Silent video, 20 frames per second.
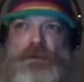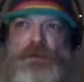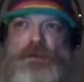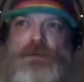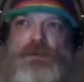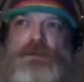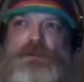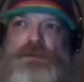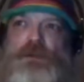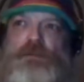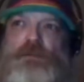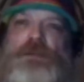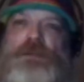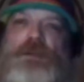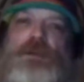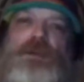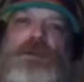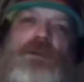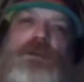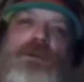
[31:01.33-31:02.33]
It's
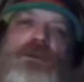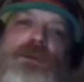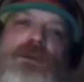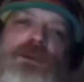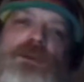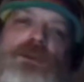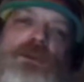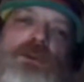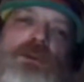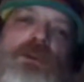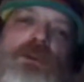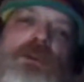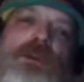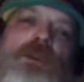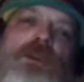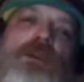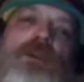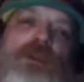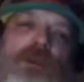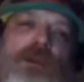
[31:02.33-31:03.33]
something
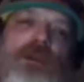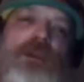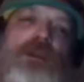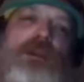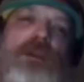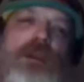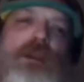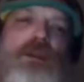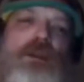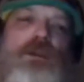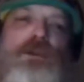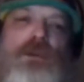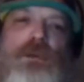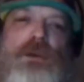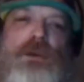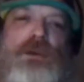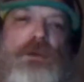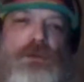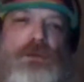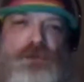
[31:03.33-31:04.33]
you can do
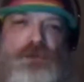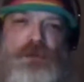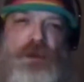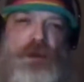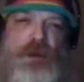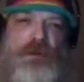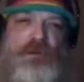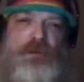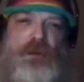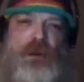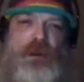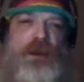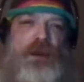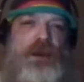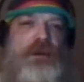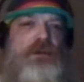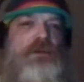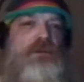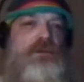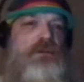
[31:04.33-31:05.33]
it yourself.
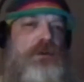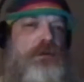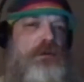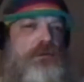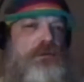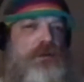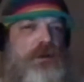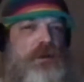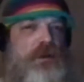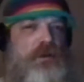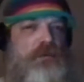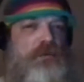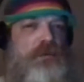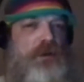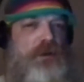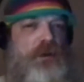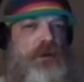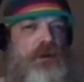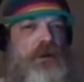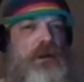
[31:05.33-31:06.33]
At the same time,
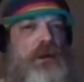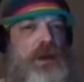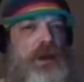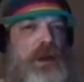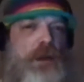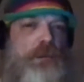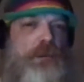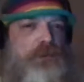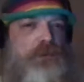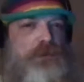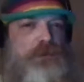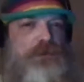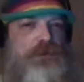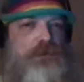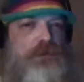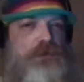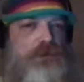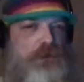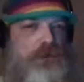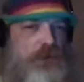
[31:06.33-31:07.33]
it
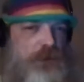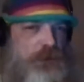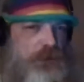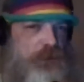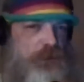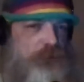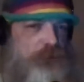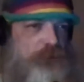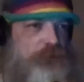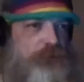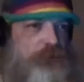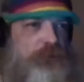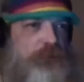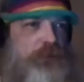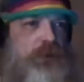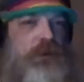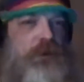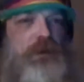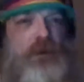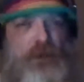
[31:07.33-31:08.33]
happens to you
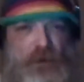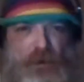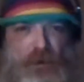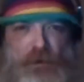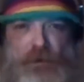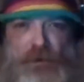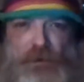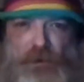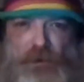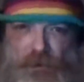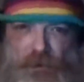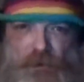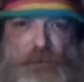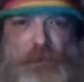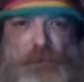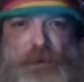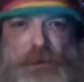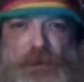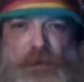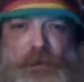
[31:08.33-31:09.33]

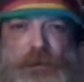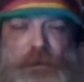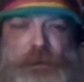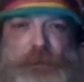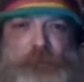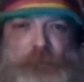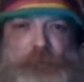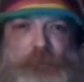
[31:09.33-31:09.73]
automatically.